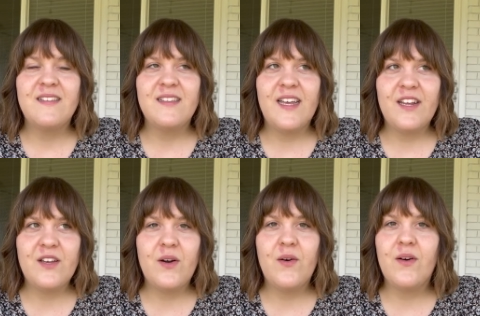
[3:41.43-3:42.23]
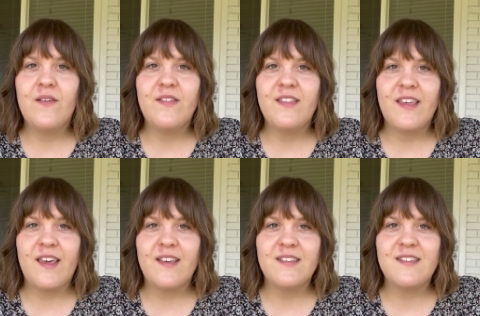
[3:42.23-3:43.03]
letting go of the
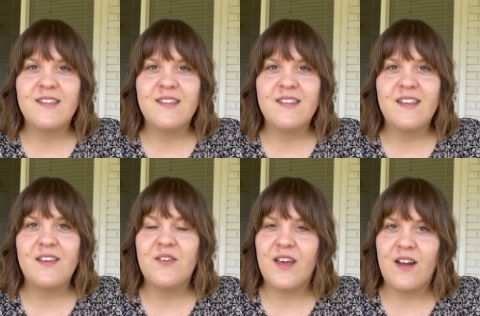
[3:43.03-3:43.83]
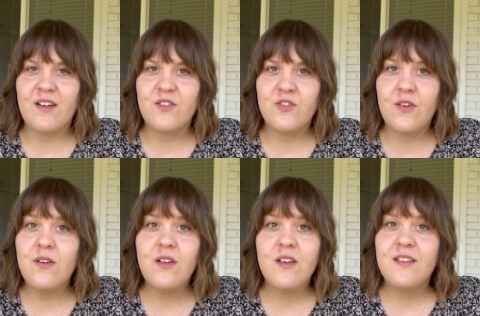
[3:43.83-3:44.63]
things that you cannot control,